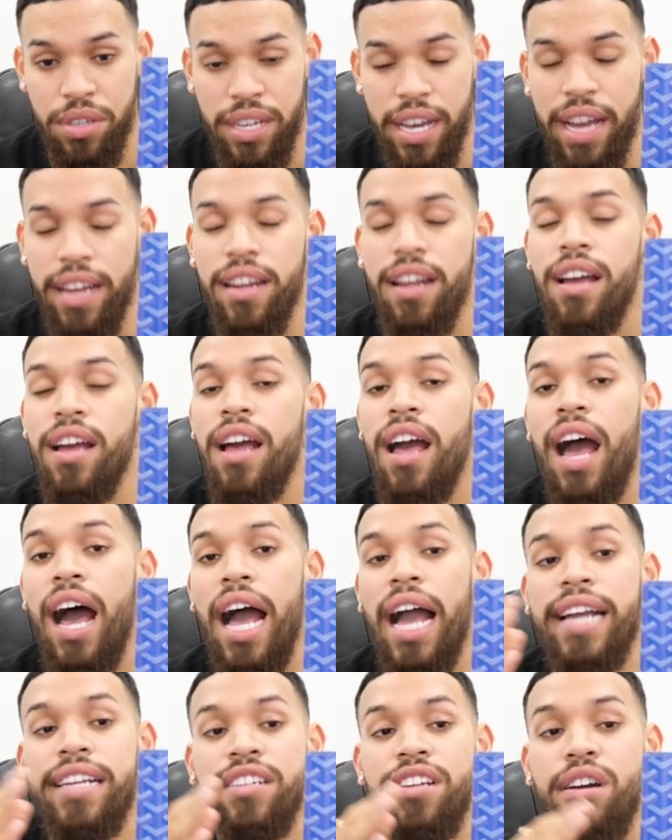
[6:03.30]
get.
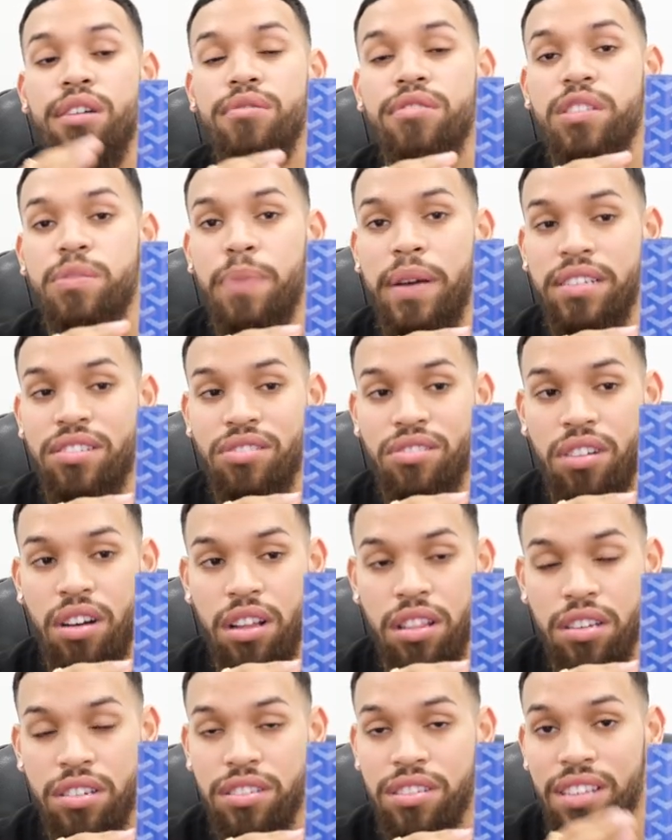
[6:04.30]
I know special
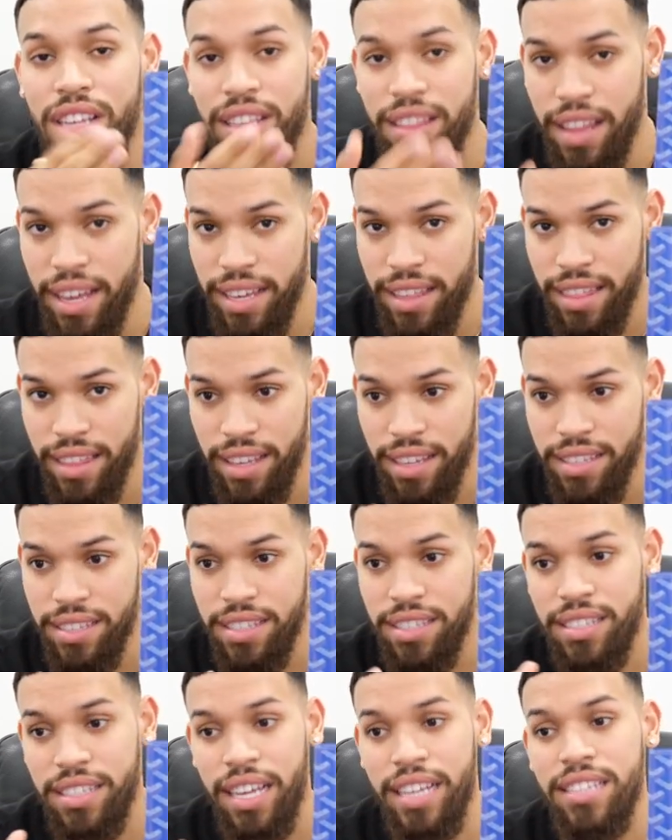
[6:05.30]
colors like
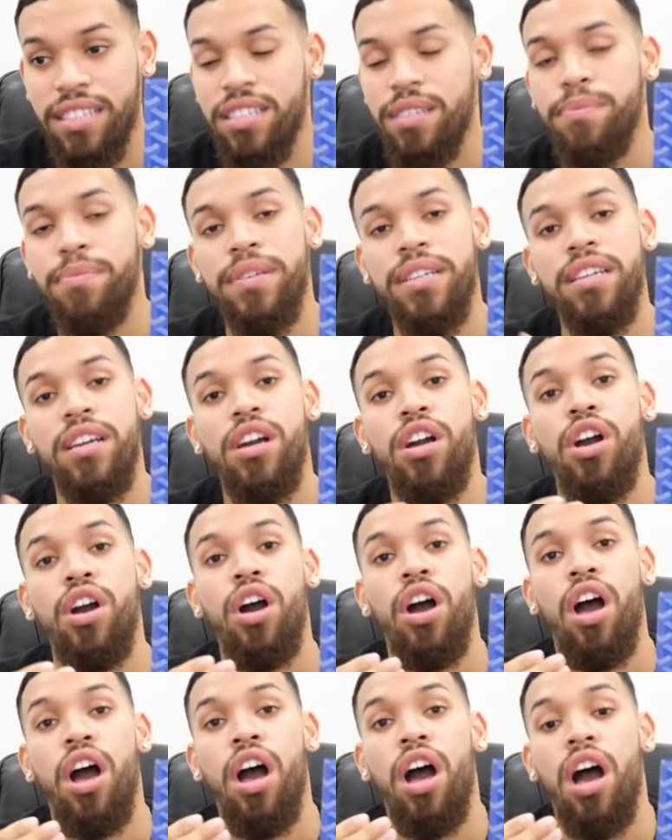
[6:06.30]
this tend to be
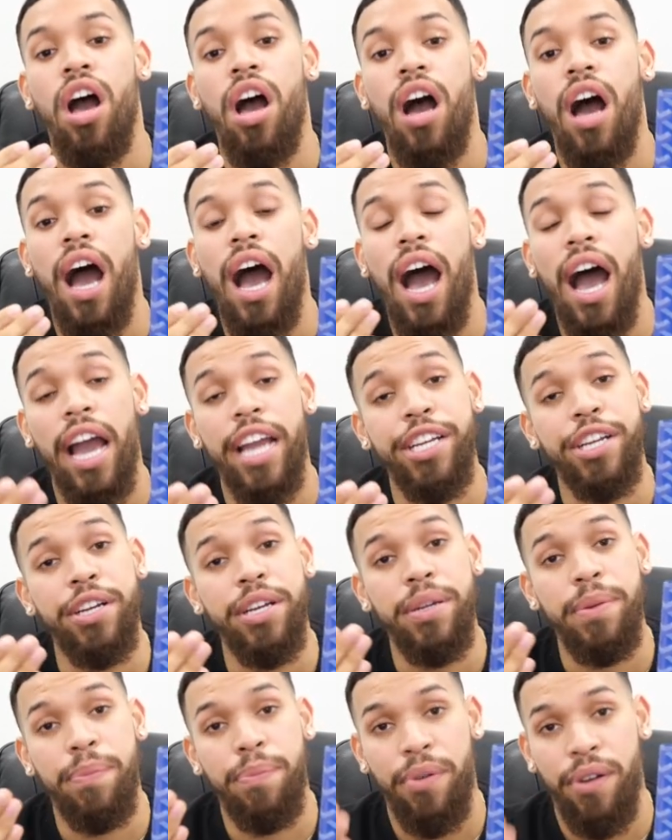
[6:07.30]
higher
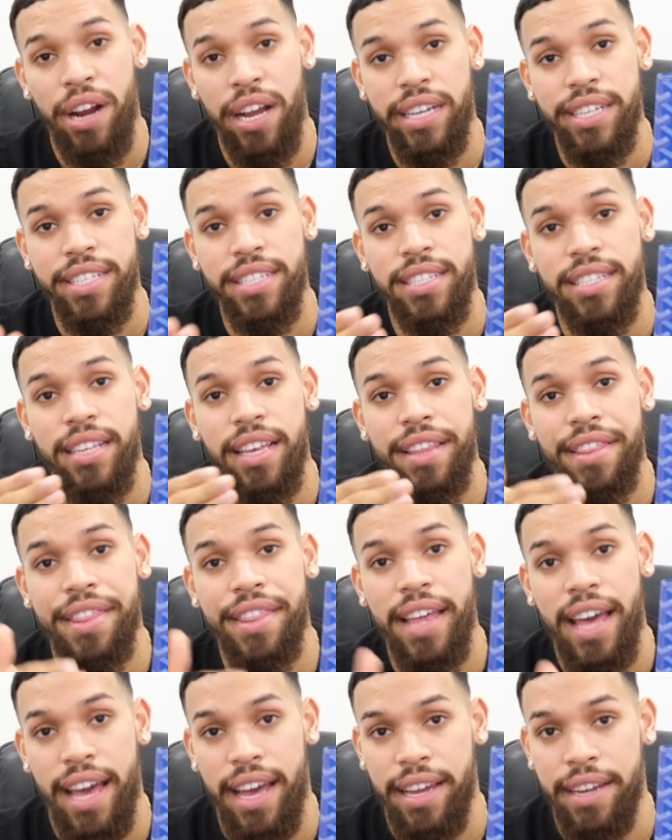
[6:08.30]
in price
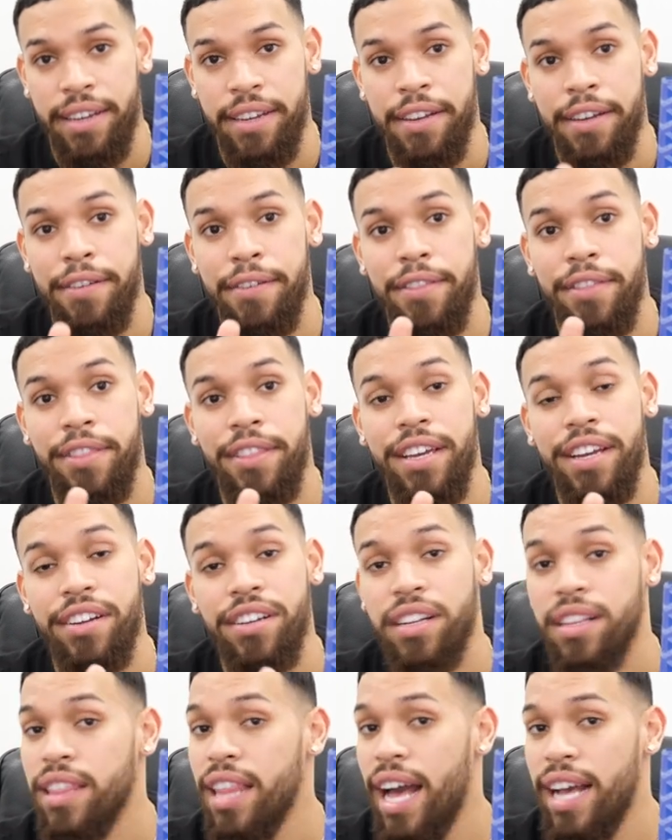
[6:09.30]
than
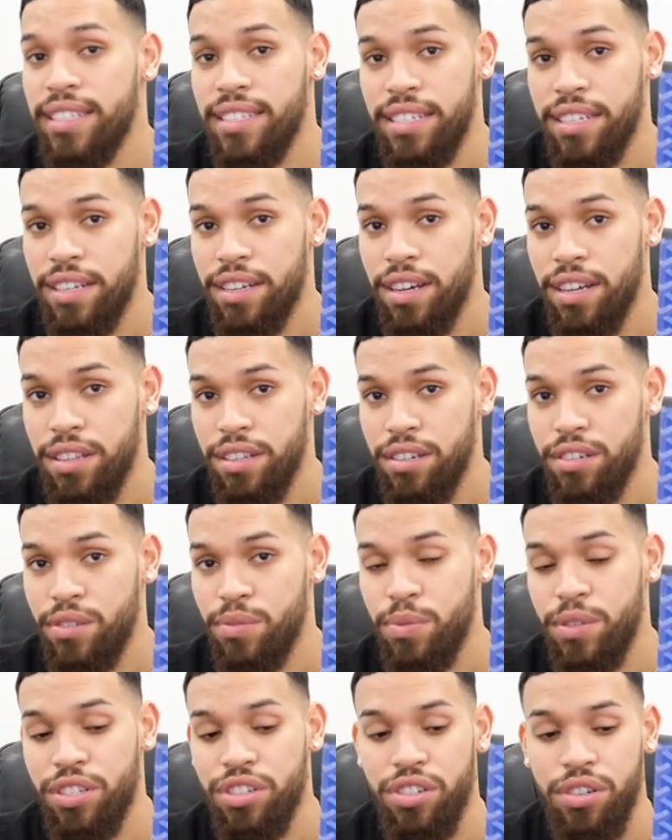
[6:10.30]
their classic
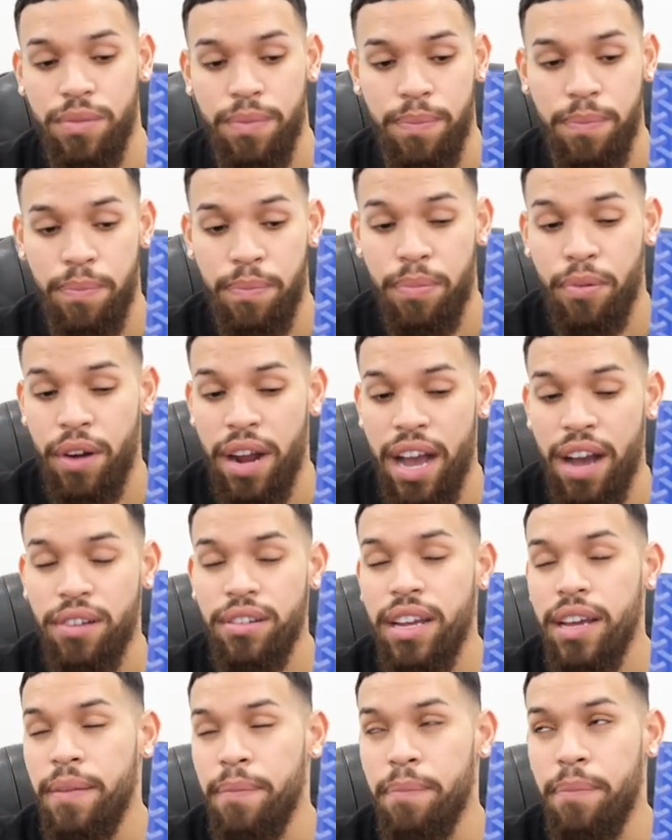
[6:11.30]
colors, which are
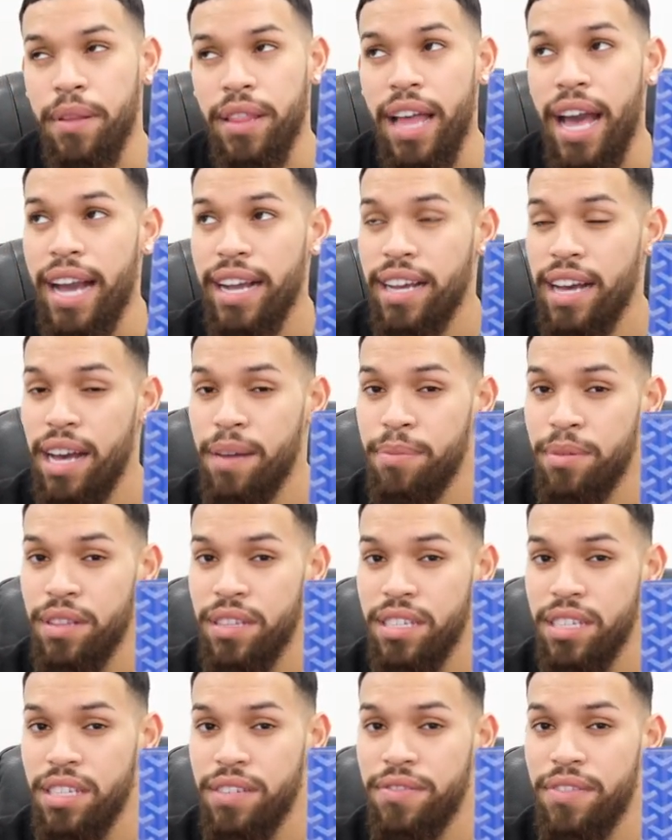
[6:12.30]
brown and black, I
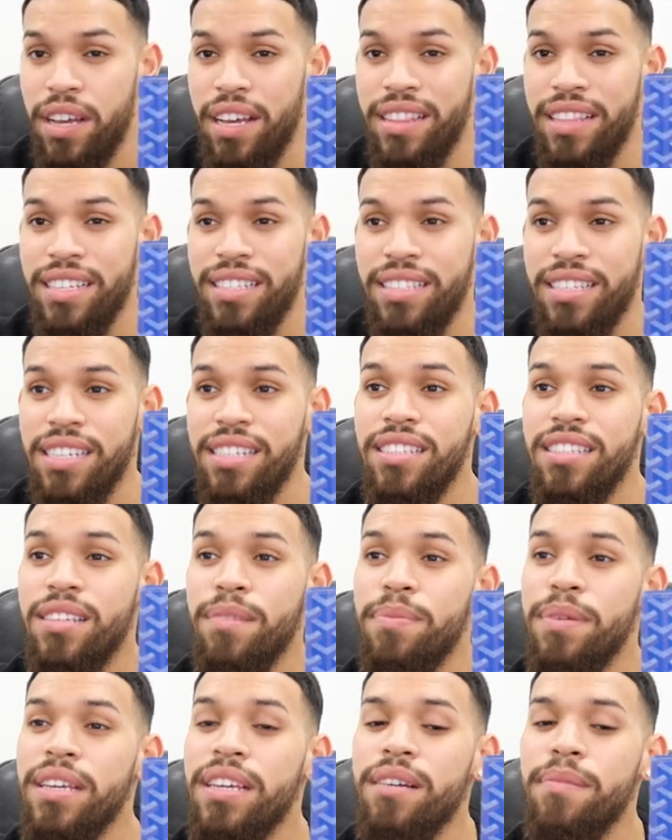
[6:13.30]
believe, and they tend to
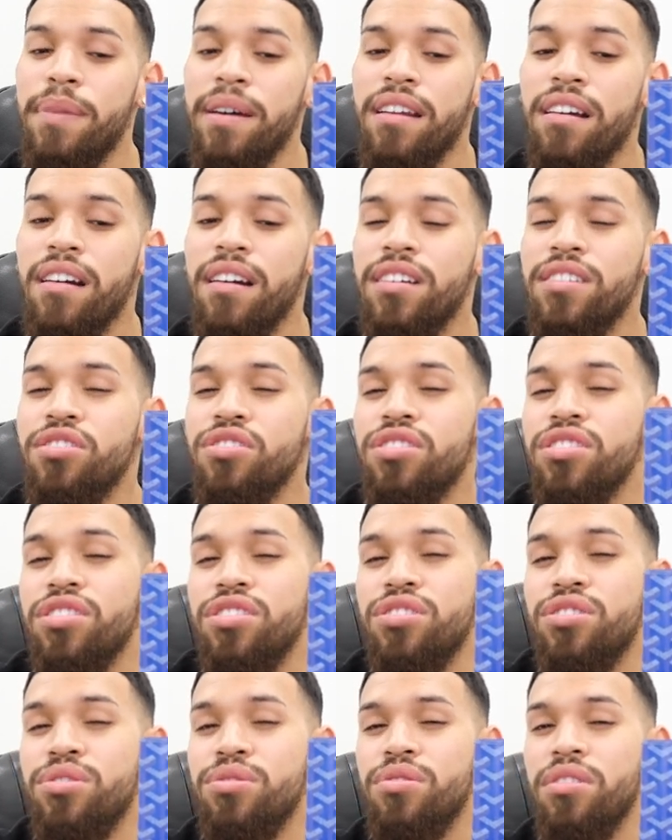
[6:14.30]
be about $100 to
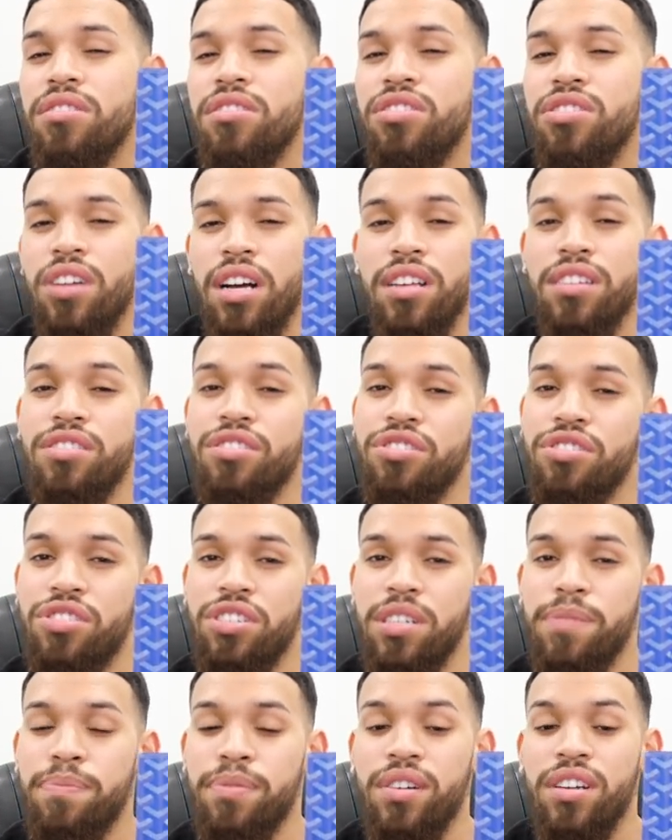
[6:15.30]
$200
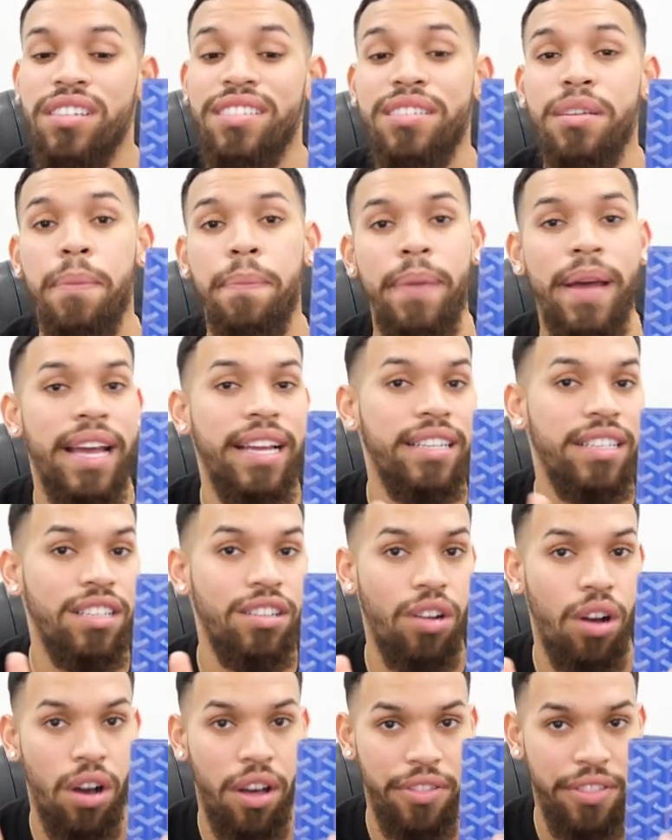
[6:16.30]
cheaper
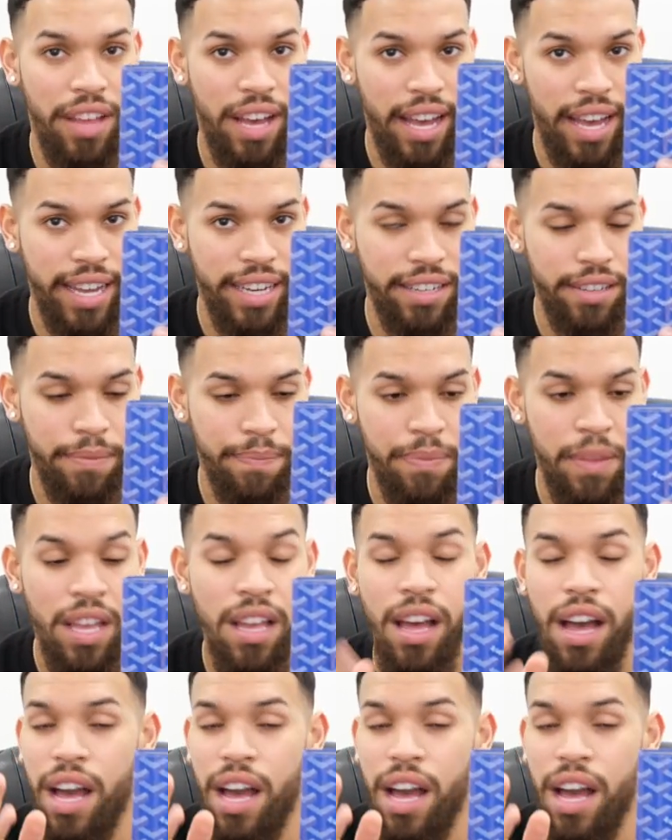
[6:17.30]
depending on the item.